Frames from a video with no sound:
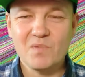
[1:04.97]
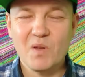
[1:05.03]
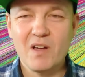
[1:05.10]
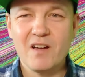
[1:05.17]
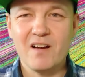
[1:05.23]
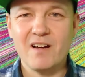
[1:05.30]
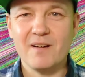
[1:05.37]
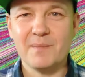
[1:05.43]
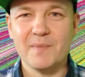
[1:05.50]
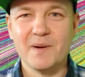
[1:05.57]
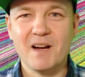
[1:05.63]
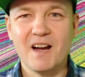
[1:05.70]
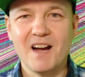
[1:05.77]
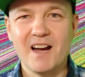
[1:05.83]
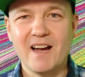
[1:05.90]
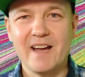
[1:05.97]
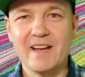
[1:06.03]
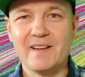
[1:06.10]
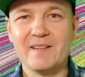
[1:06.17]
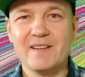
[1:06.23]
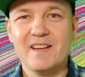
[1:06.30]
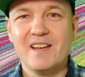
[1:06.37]
Um, I
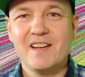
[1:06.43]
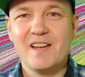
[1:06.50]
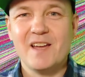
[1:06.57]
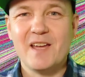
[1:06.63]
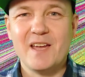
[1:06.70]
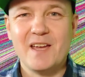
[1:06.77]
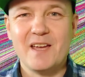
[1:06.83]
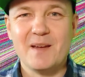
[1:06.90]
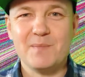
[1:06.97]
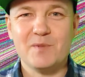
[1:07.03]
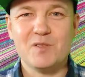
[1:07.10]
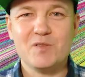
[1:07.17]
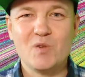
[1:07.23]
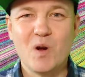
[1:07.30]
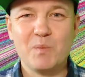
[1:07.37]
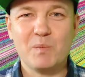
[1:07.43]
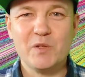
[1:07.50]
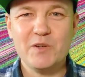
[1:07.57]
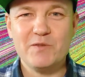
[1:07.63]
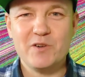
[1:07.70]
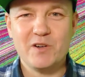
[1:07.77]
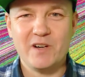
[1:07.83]
am a strong
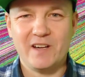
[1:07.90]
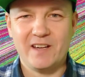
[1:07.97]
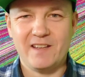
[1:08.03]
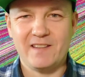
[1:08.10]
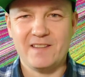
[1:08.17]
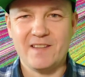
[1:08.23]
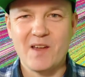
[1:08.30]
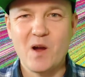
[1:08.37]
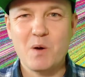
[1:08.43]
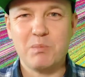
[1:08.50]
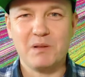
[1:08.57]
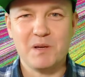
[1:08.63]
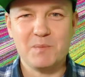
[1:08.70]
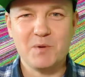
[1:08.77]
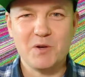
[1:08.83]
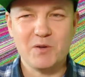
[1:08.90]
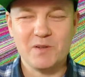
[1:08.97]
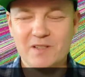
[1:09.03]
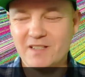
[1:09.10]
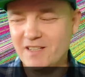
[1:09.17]
believer in airplane mode.